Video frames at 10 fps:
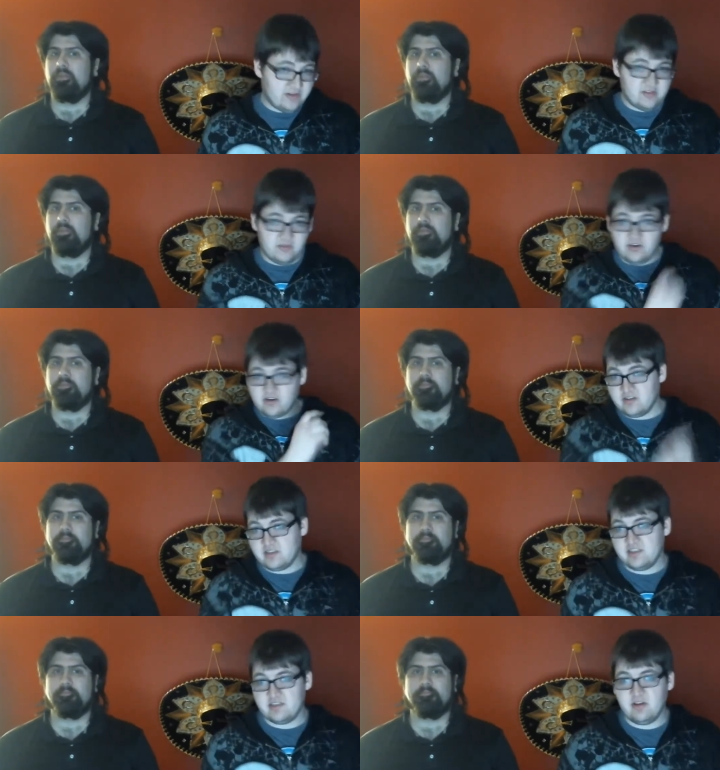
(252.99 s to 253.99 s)
Speaker 1: soon you're going
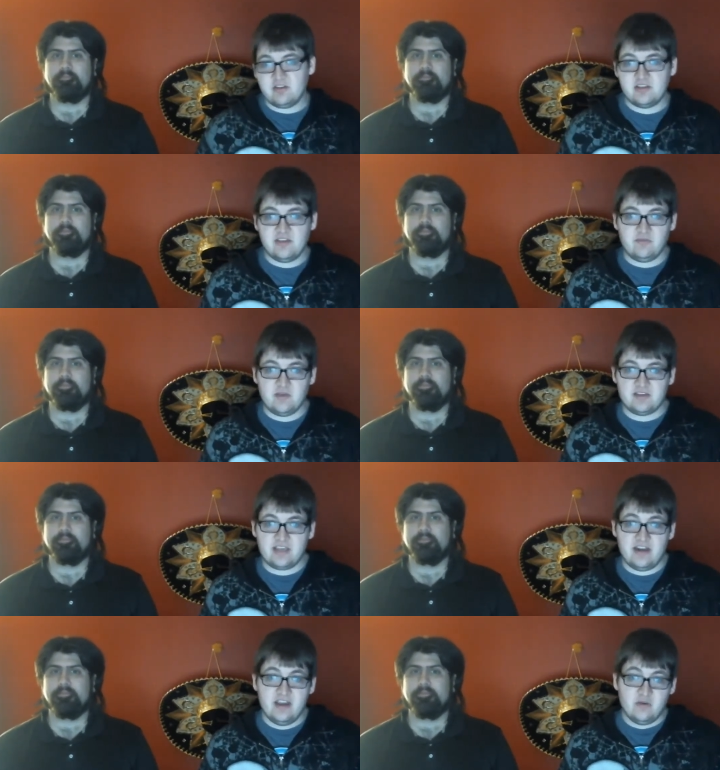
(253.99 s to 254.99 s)
to see some other stuff from us
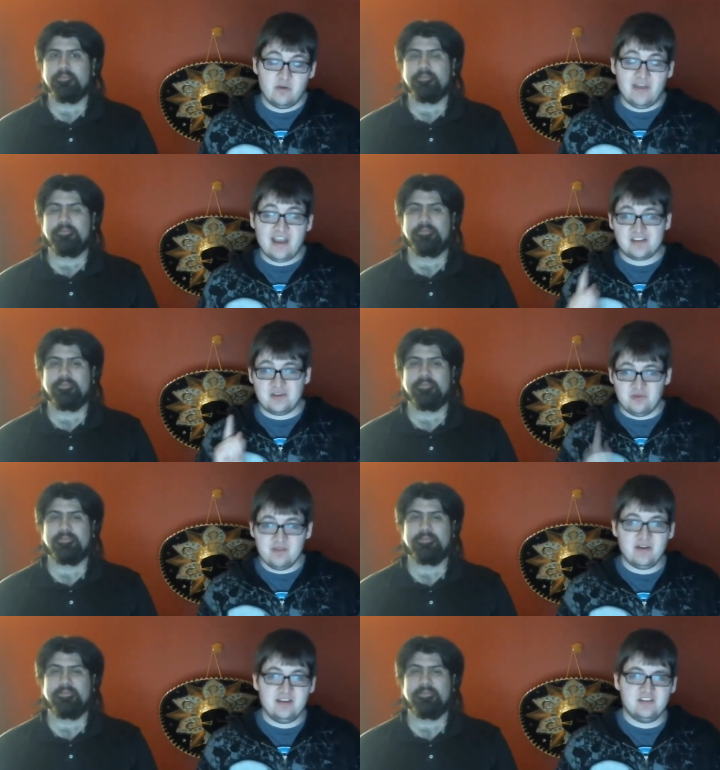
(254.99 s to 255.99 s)
again. We've actually
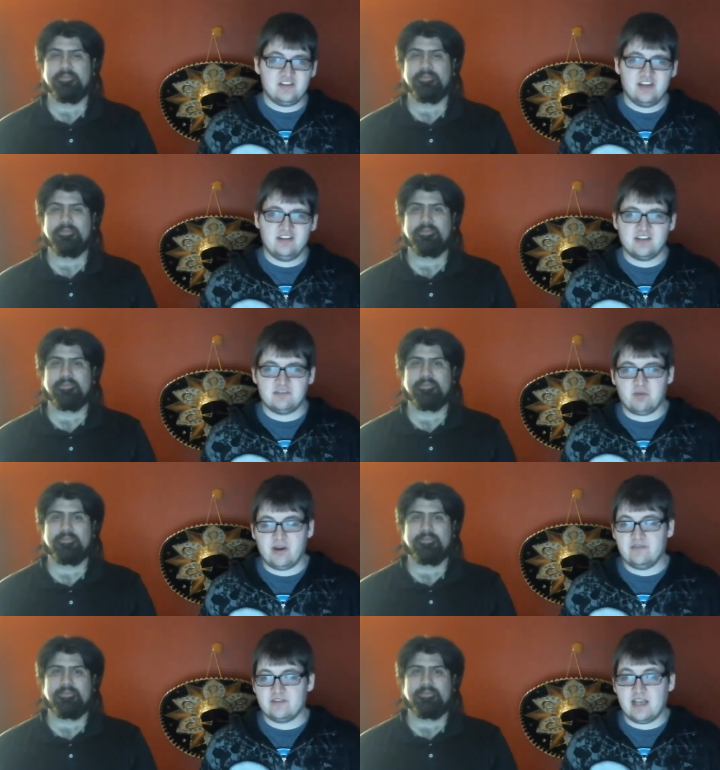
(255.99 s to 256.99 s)
rebranded the channel because
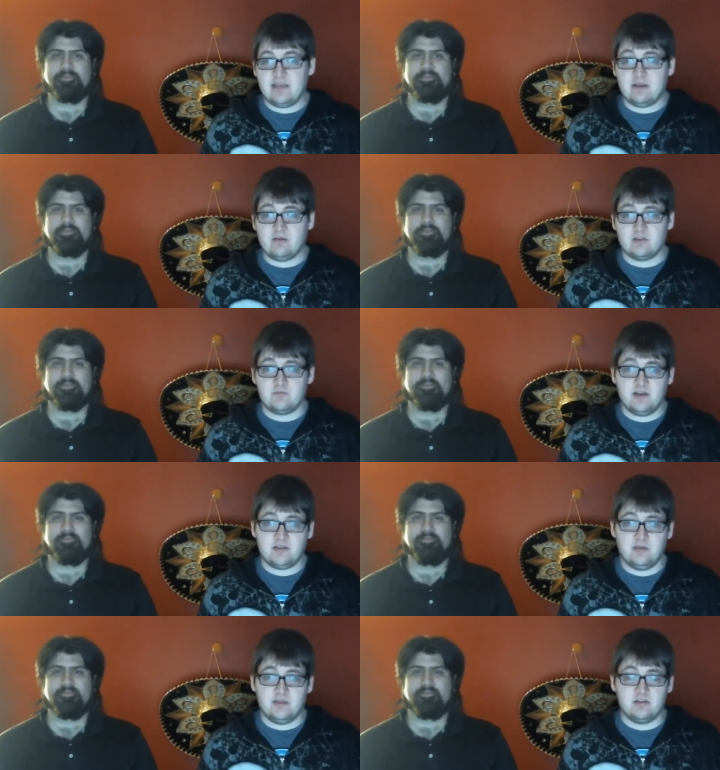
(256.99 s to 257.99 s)
Bravest Gaming was
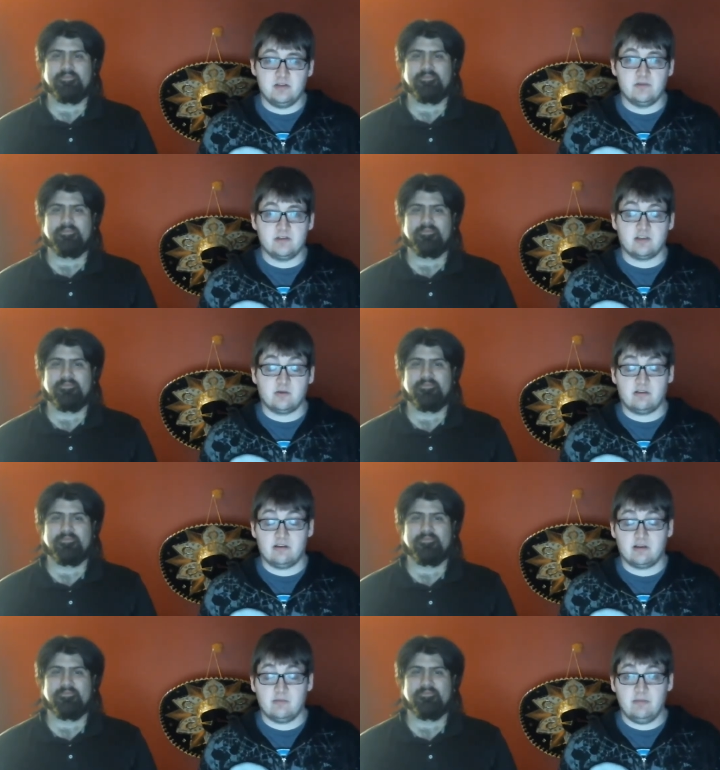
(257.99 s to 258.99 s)
possibly the stupidest thing we
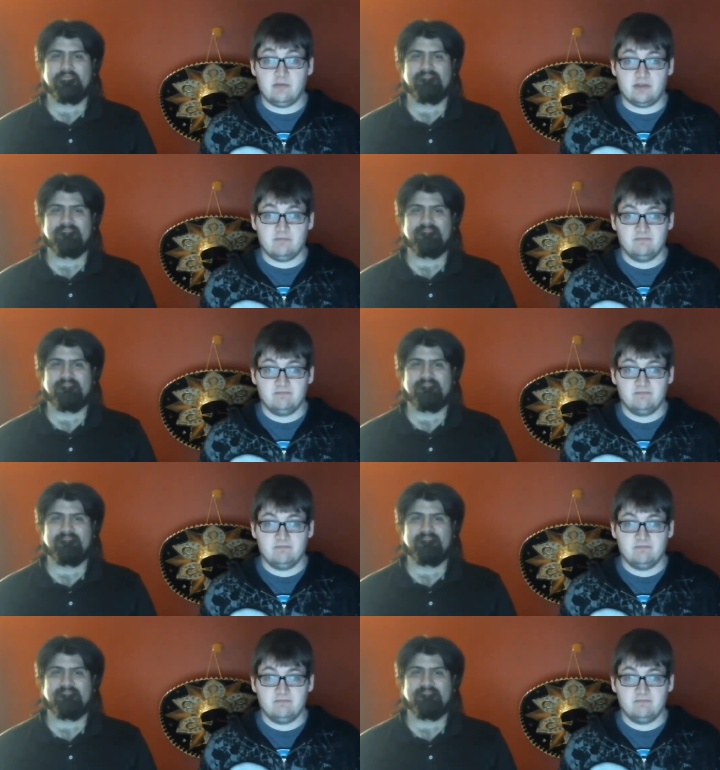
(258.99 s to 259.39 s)
could have come up with.